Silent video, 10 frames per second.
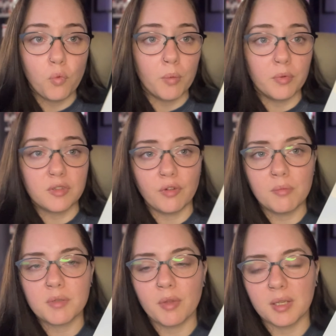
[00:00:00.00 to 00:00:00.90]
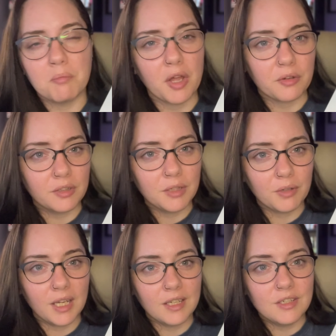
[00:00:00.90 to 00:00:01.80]
It's very much about like motherly
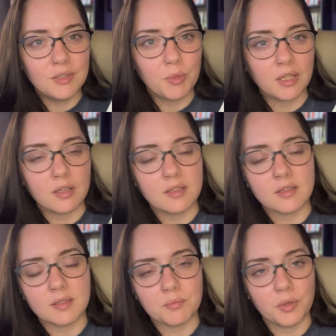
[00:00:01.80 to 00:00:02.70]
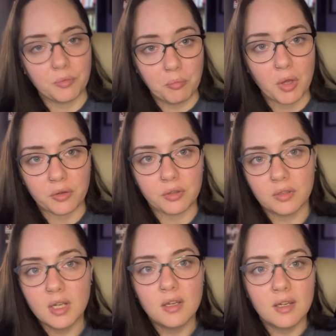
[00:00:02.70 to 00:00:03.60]
rage, because this mother
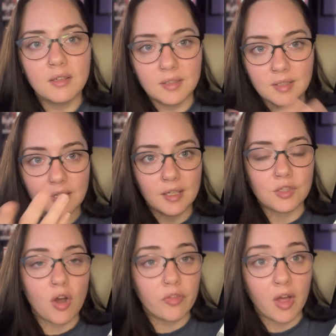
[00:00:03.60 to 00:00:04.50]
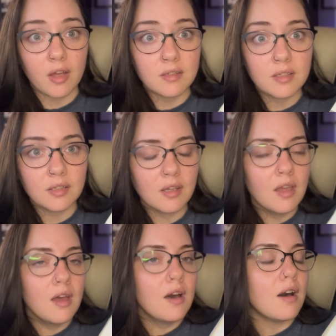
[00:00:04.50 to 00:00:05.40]
is on the hunt.
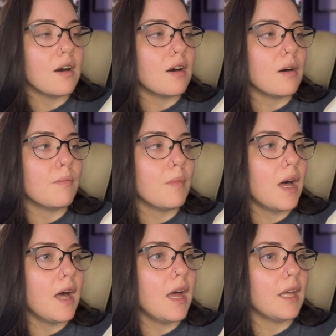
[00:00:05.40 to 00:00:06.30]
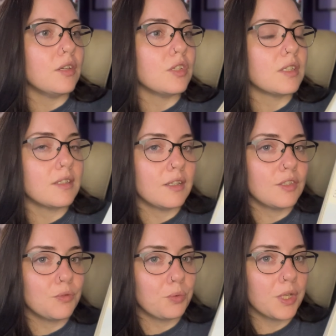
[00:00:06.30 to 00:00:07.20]
And just,
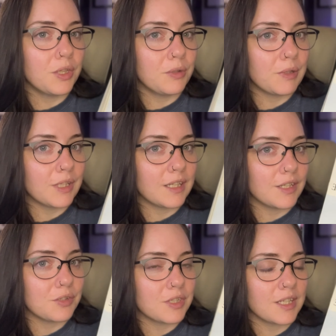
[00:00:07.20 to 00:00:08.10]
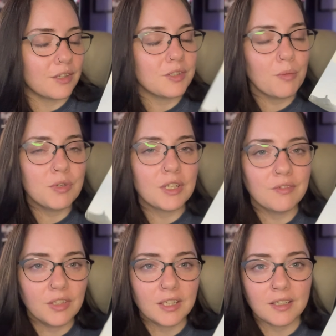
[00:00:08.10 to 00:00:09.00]
it's really, really interesting. There's not much I
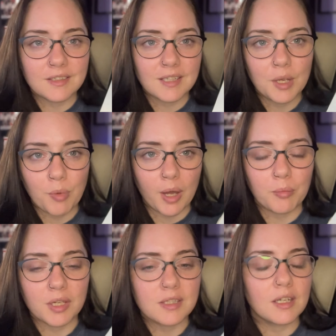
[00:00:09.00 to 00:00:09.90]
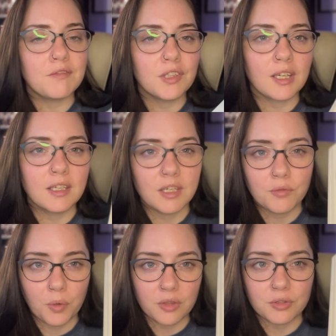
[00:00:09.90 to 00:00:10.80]
feel like I can say about it, because then I feel like I give
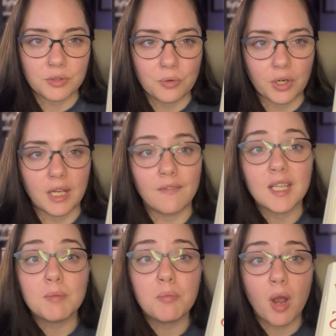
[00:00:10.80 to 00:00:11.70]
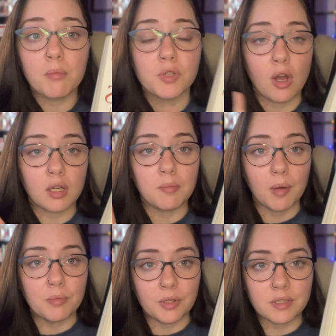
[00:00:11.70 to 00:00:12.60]
away the story. And that's my problem talking about
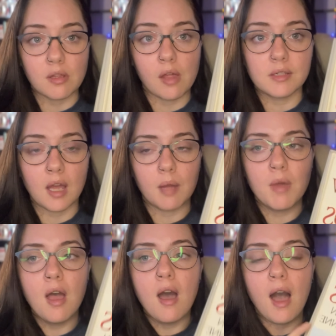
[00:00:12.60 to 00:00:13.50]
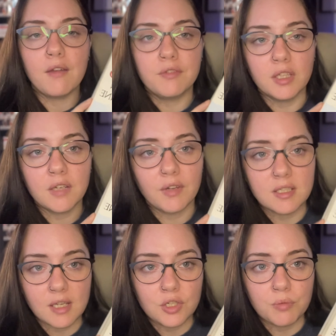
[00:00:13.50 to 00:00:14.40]
books a lot of the time. I feel like if I
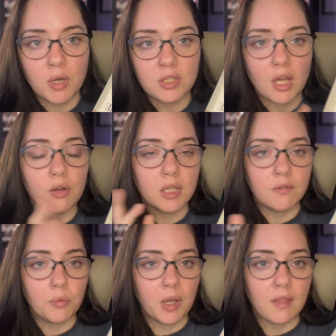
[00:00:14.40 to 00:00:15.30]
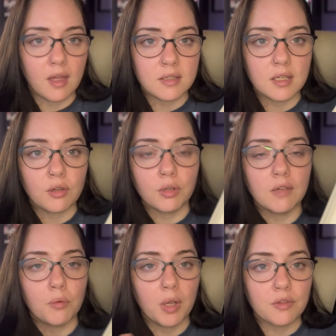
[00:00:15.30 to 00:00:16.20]
say too much, I'll give away the ending or give
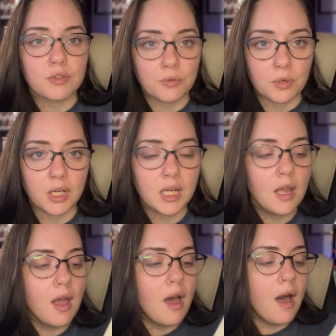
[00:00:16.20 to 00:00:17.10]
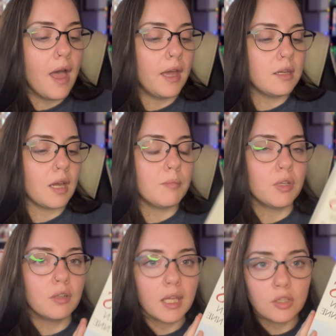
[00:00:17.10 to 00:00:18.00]
away the story. And I'm
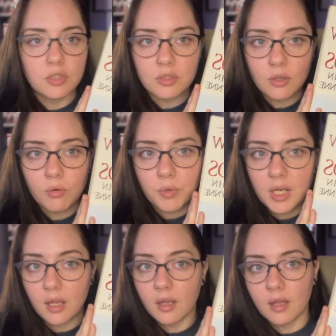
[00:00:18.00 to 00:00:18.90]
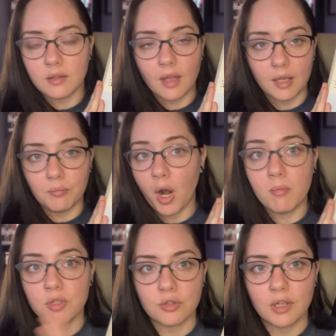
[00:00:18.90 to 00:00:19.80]
like, just go read it, and I
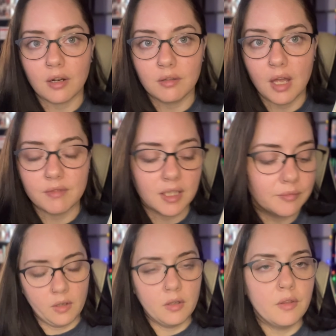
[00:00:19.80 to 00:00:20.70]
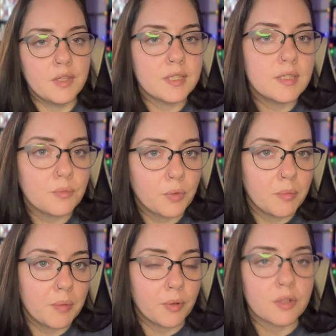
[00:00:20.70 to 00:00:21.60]
promise you're gonna love it. This is one of
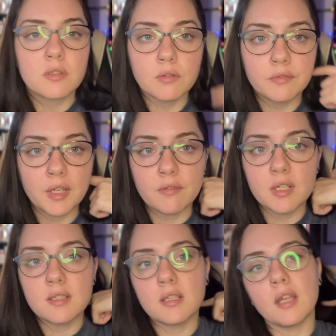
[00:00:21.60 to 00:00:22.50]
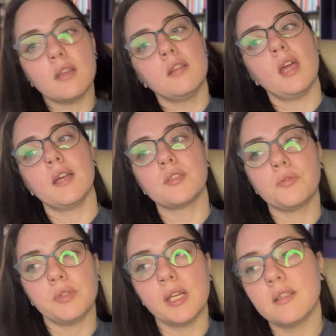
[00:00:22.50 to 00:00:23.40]
my personal favorites that has
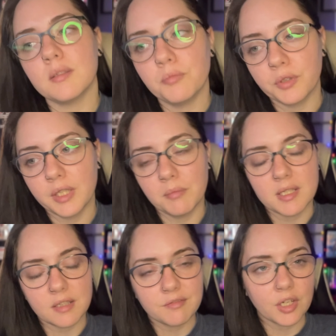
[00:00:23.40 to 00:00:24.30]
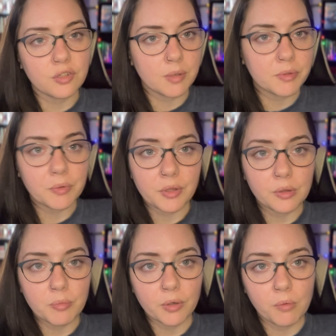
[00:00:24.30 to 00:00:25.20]
created some pretty amazing friendships within the
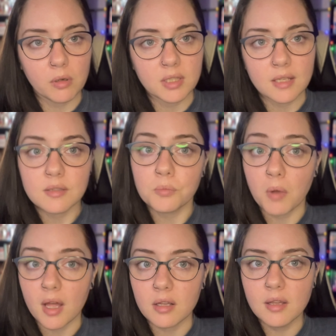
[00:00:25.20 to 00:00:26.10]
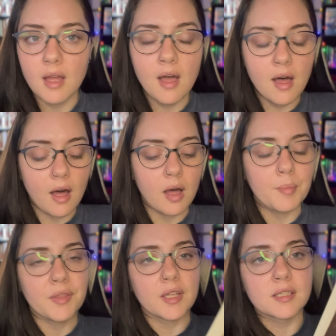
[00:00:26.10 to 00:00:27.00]
book world as well.
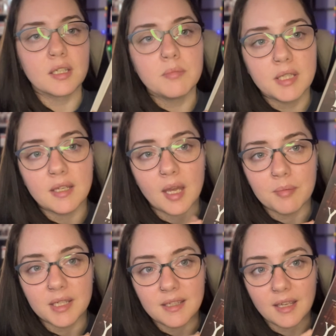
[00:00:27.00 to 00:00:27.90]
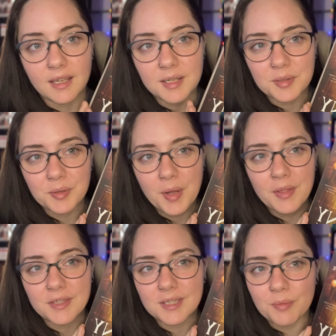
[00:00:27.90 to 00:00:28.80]
And that's gonna be Ebony Gate.
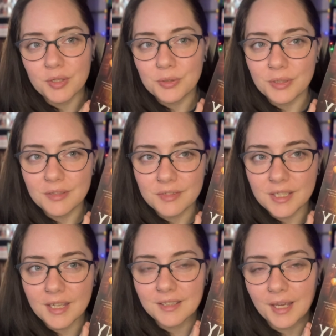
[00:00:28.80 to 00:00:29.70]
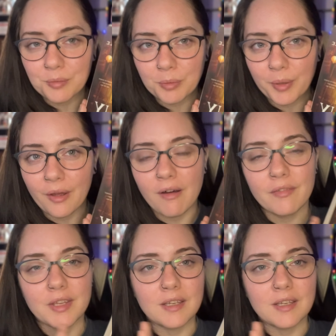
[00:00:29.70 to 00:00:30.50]
This is by Julia V and Ken Babel.